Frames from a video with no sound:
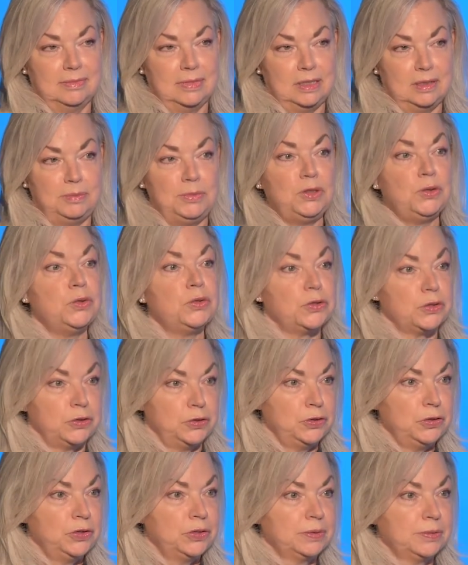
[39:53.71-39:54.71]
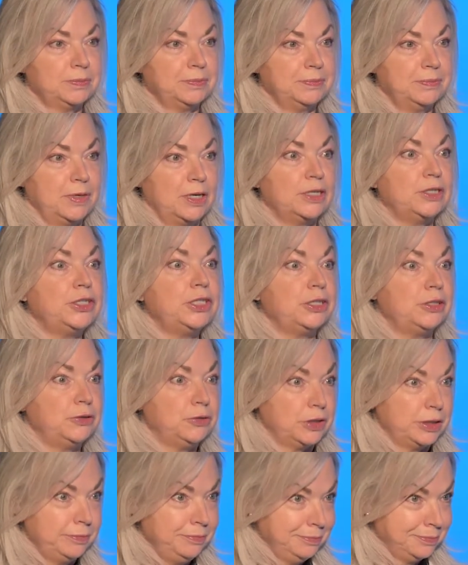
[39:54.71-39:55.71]
abusers are
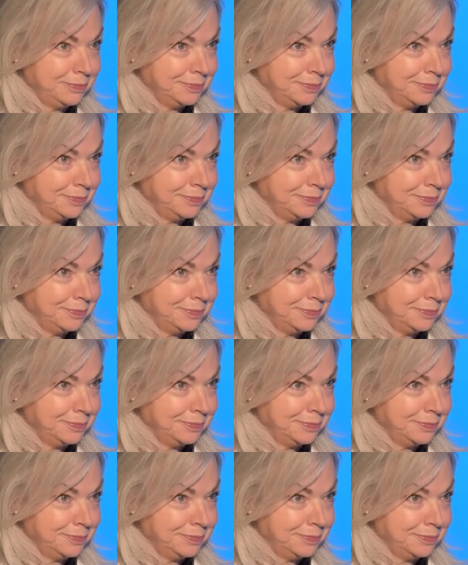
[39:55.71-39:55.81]
children.